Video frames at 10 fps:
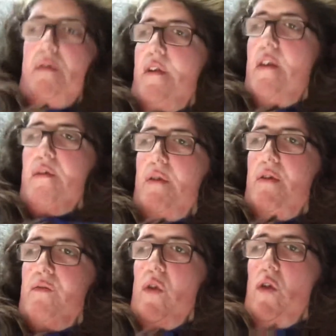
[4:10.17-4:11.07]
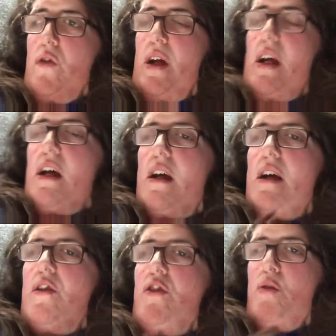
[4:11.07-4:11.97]
since for the Bird
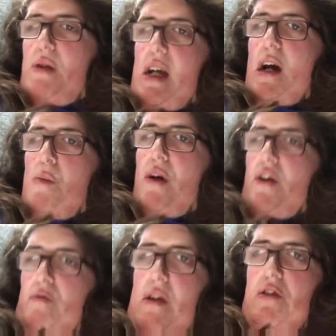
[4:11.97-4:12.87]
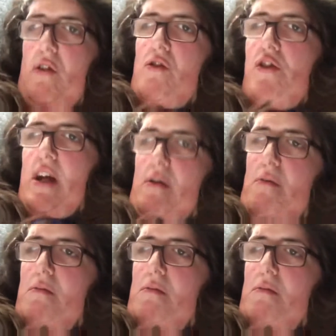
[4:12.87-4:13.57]
should be up on the original channel.